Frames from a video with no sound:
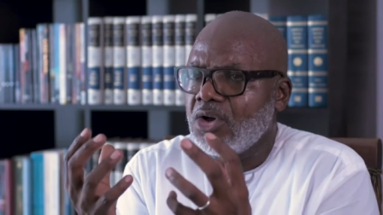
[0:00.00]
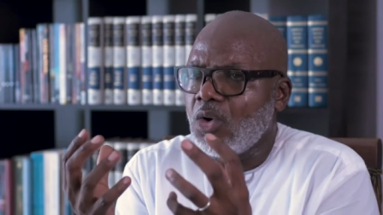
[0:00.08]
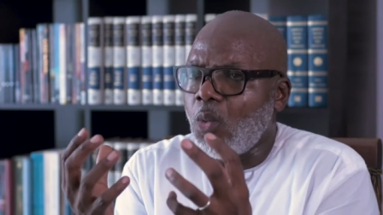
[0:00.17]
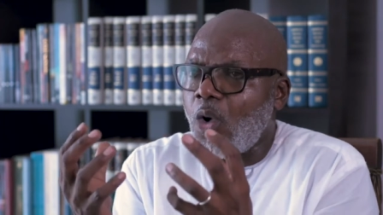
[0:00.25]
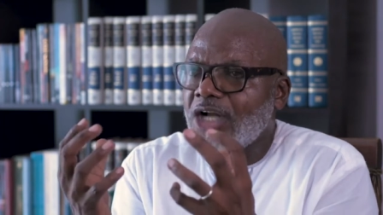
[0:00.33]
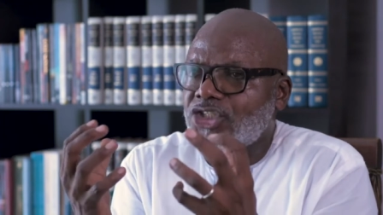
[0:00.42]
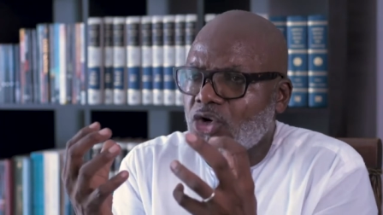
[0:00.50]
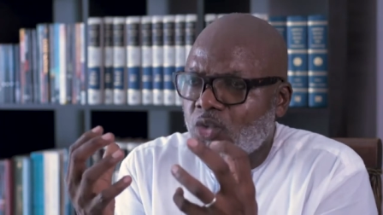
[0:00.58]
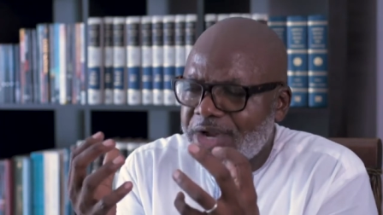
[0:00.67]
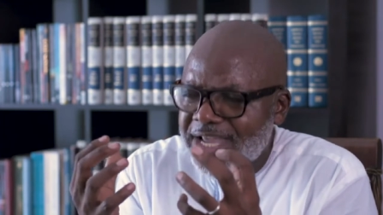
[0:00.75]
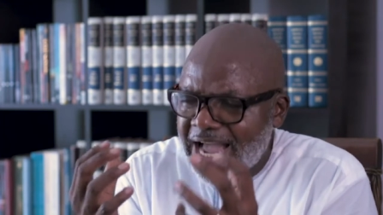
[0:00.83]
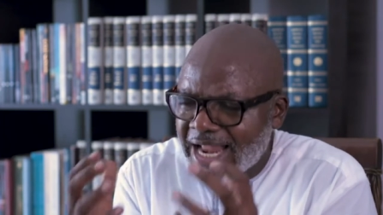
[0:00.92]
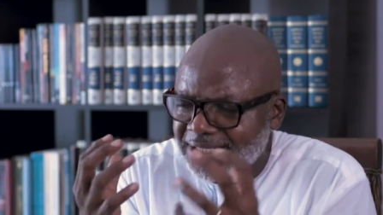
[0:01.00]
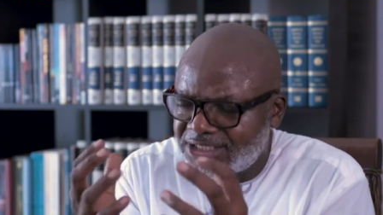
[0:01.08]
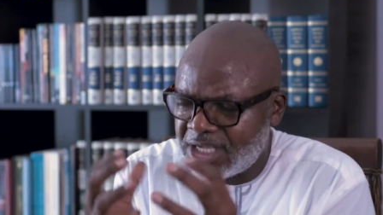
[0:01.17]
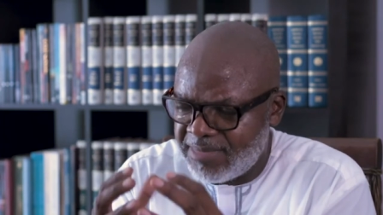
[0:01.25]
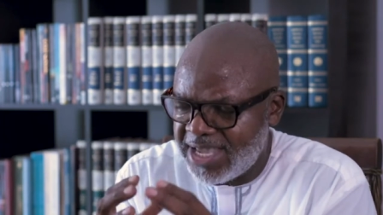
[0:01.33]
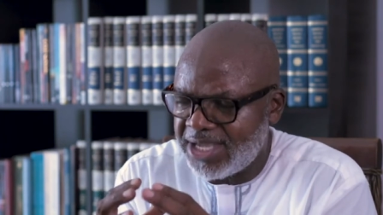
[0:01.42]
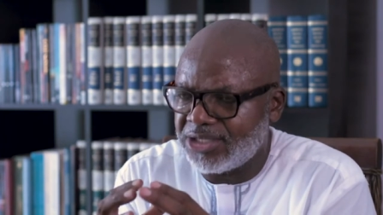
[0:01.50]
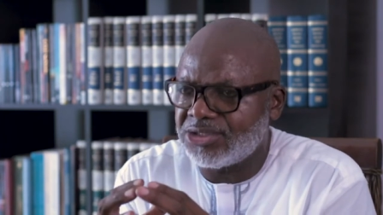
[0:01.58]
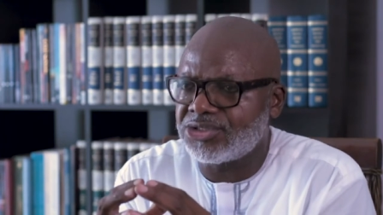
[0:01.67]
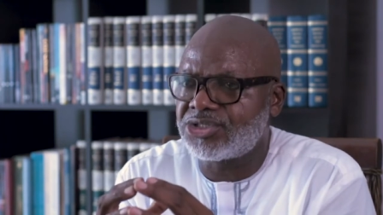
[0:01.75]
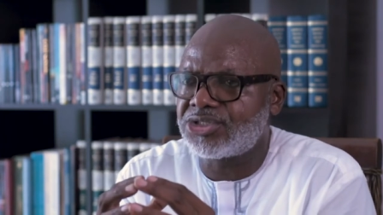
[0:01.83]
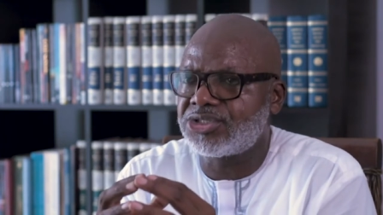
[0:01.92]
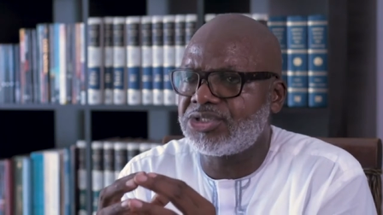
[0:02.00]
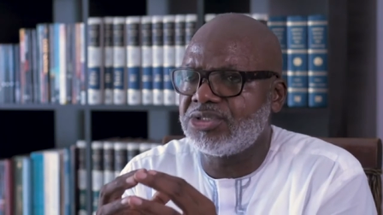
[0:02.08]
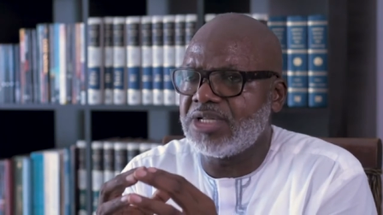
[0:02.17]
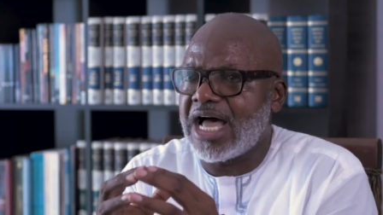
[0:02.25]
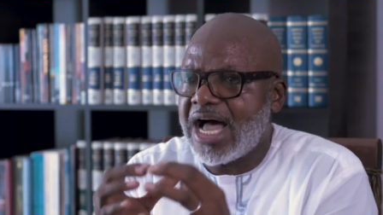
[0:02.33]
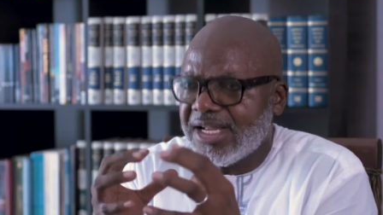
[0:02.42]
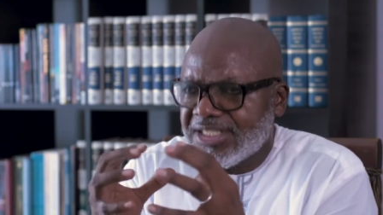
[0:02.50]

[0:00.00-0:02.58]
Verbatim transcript: what reality means. Our